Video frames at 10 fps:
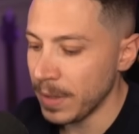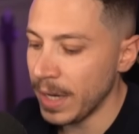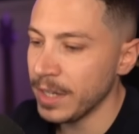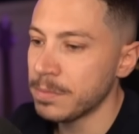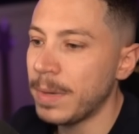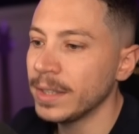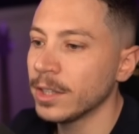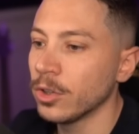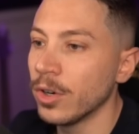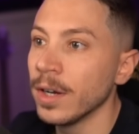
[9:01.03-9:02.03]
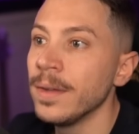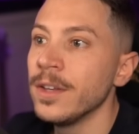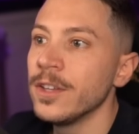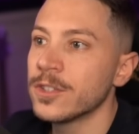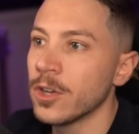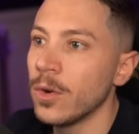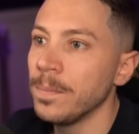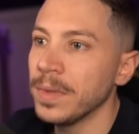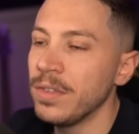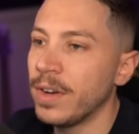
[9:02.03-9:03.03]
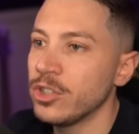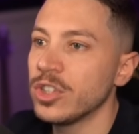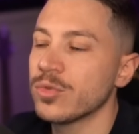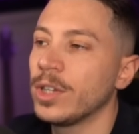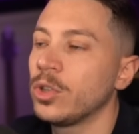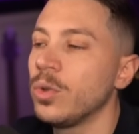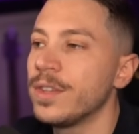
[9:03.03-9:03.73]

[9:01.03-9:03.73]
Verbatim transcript: it is mandatory. So if I just try to do